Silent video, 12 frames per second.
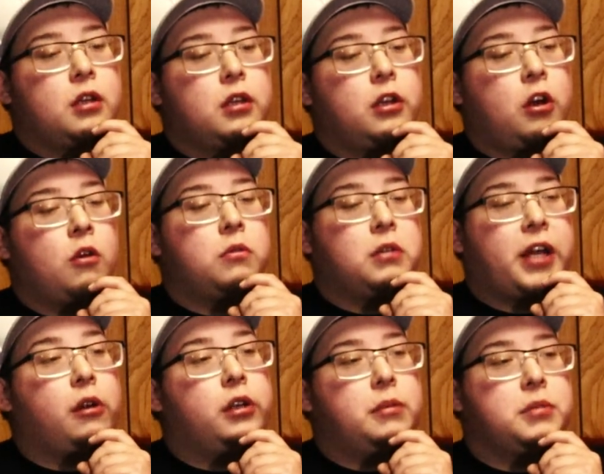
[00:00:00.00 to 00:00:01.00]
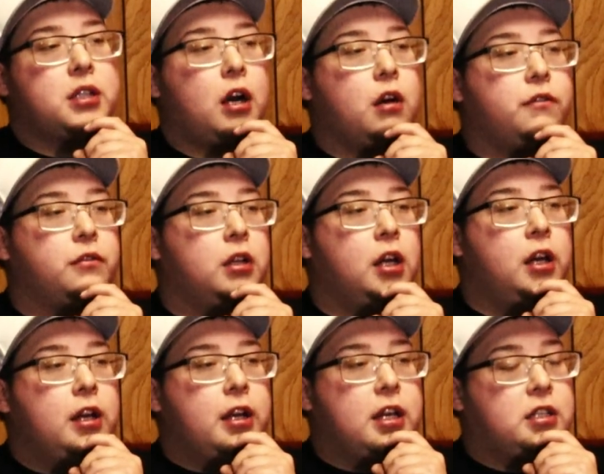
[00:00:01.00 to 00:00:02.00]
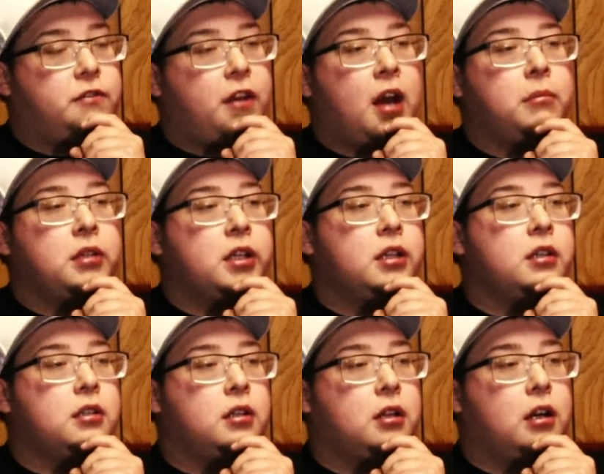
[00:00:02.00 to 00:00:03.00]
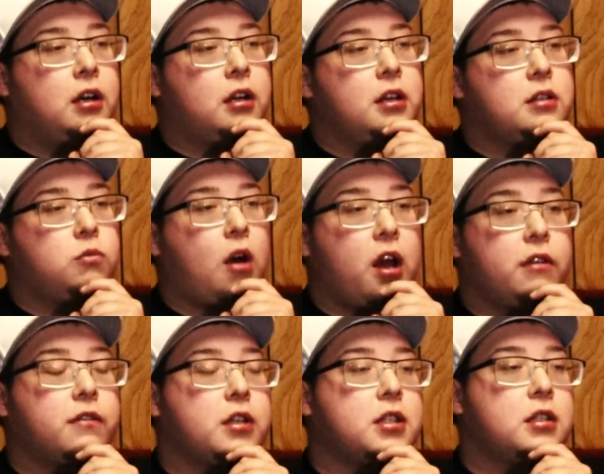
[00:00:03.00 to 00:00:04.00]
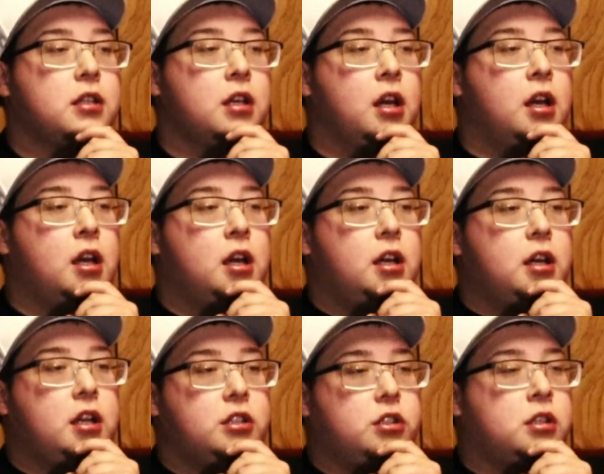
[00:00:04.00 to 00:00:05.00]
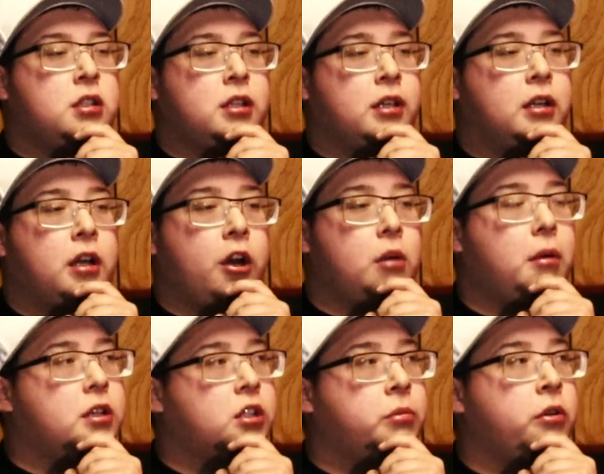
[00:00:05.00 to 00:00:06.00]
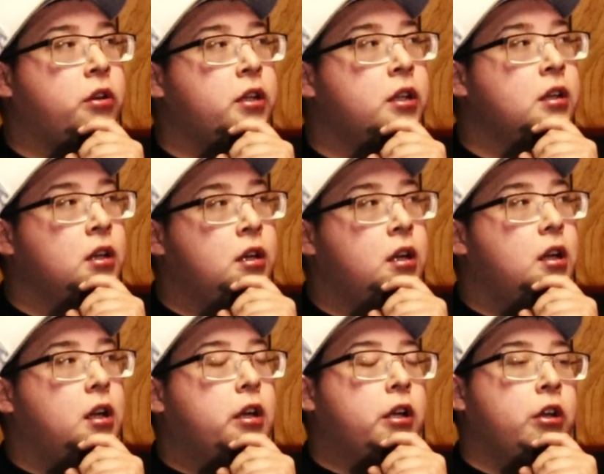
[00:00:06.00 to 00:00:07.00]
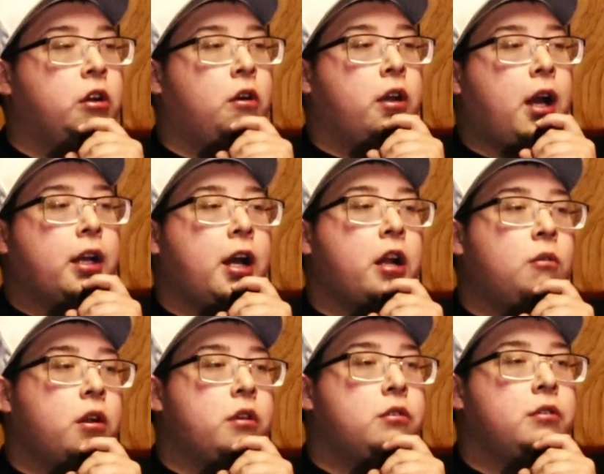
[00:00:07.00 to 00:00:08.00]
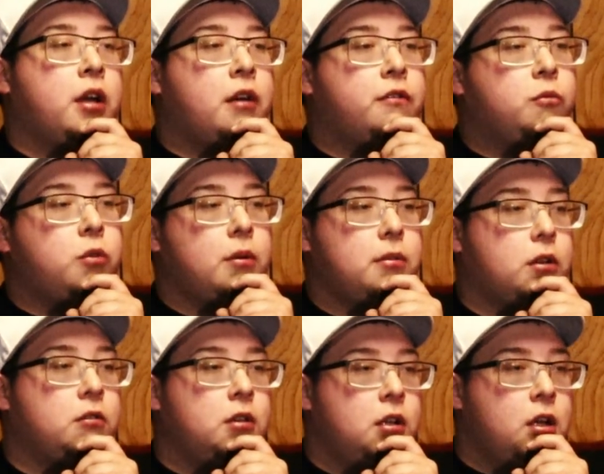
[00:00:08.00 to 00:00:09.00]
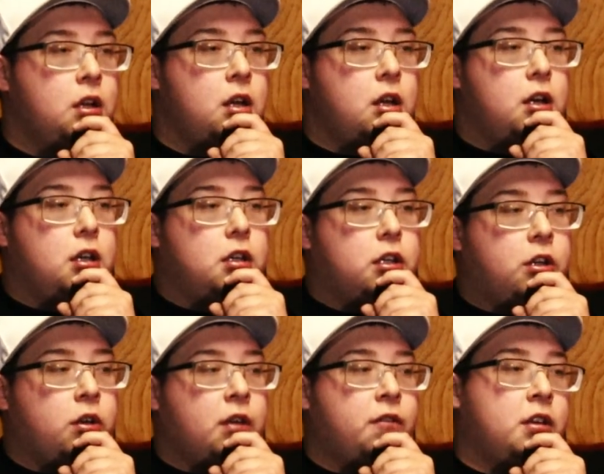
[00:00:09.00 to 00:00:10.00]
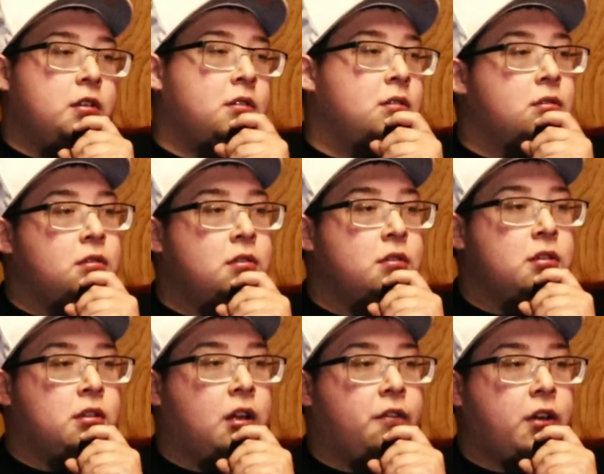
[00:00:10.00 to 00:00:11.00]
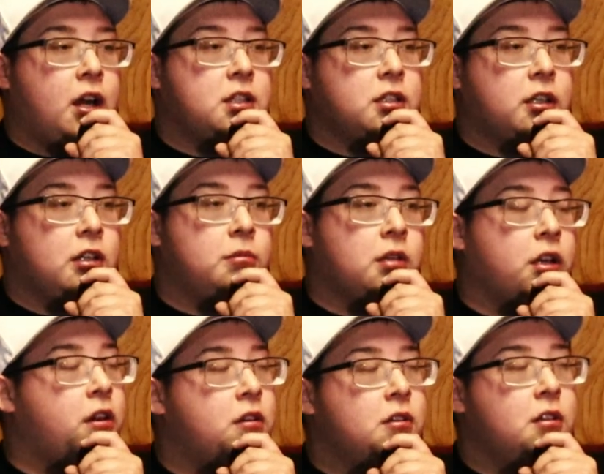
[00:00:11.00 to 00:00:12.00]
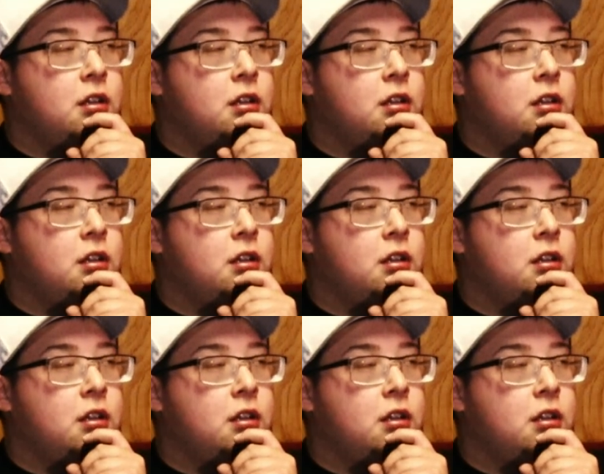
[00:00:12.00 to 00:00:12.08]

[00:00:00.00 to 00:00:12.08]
you know, carried himself, his family, his wife, he cared about his community, you know, and I kind of want to do that for Pueblo, you know, even if it has to kill me, you know.